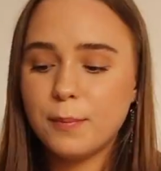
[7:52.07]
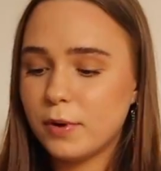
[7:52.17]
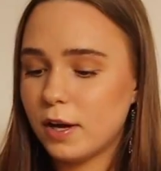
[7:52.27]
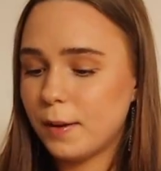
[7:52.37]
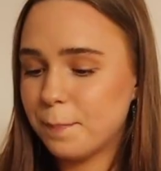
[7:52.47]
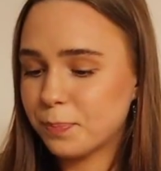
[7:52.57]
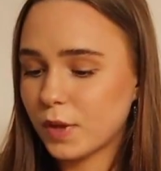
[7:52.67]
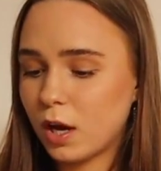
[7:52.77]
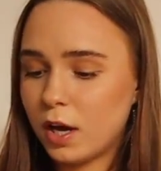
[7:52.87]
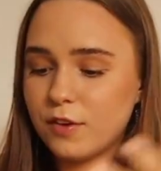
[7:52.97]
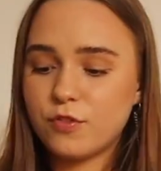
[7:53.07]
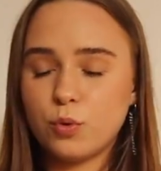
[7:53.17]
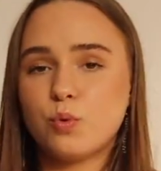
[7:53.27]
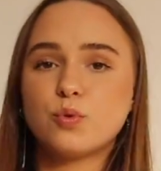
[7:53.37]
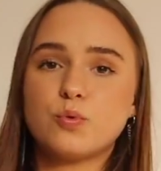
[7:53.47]
but I've
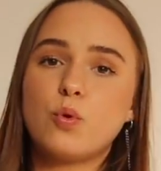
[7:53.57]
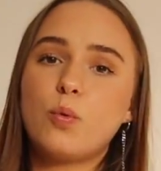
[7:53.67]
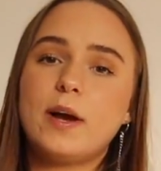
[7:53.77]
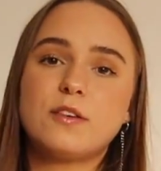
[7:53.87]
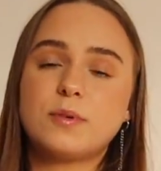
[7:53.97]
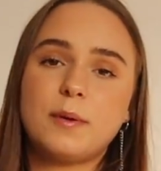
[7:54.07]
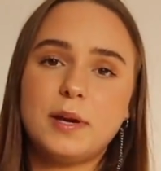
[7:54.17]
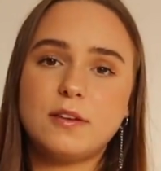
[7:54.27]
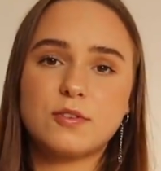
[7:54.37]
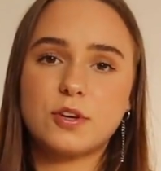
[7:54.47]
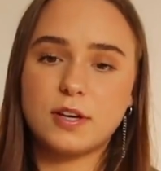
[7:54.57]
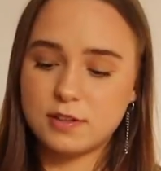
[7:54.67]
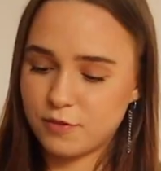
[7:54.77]
always, when I made these cookies,